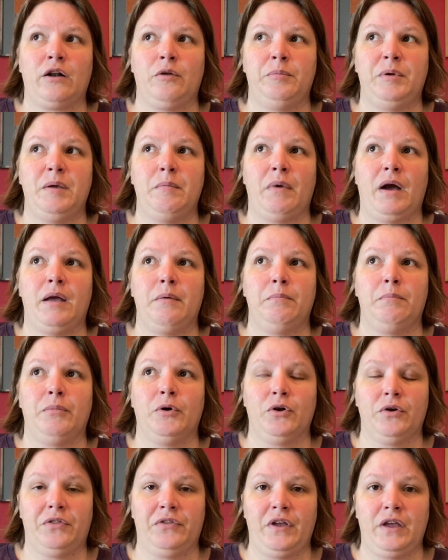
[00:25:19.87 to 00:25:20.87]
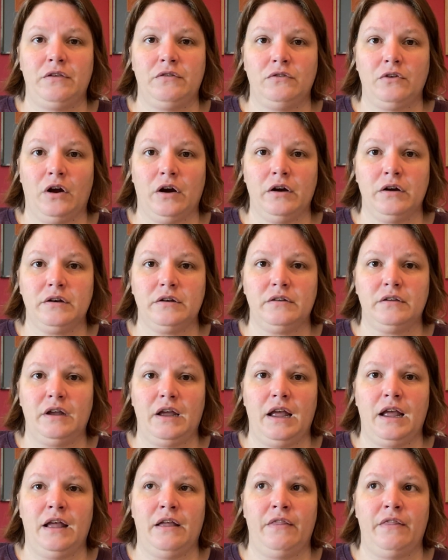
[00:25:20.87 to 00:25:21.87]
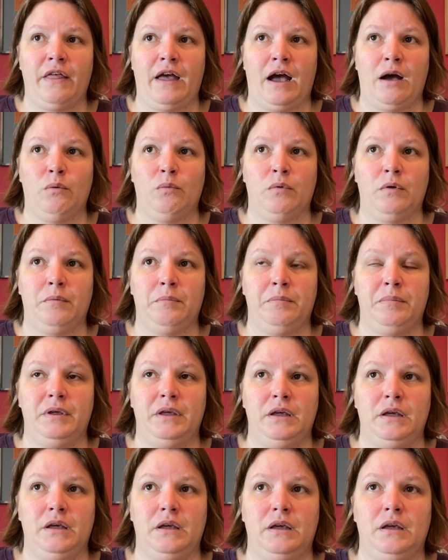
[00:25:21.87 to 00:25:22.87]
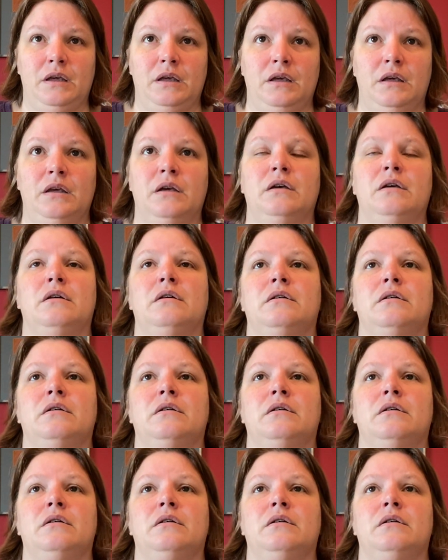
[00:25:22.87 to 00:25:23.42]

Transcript: be my birthday start, and that will be,